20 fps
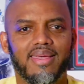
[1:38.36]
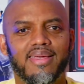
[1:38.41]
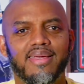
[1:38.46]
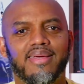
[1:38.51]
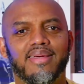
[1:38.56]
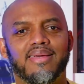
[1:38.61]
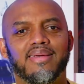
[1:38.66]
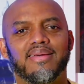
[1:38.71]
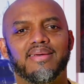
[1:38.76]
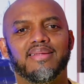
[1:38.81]

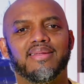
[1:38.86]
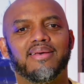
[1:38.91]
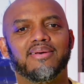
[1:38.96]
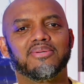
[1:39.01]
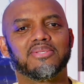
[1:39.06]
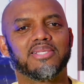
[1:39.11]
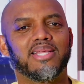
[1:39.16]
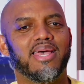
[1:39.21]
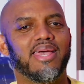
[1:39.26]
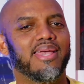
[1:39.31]
And
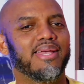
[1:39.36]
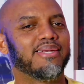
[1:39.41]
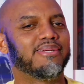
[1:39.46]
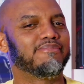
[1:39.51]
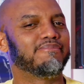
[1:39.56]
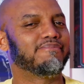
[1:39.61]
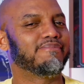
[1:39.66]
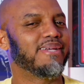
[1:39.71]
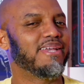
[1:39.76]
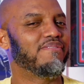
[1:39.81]
I was
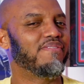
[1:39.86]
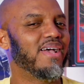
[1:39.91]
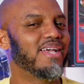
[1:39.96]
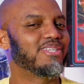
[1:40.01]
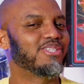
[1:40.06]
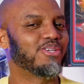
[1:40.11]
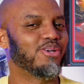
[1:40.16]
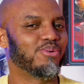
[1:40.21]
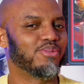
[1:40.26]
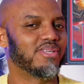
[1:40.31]
like, if
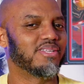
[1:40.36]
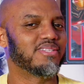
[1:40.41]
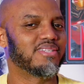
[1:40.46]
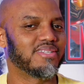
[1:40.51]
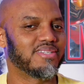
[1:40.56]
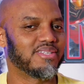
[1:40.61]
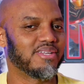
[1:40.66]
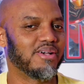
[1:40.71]
I show this to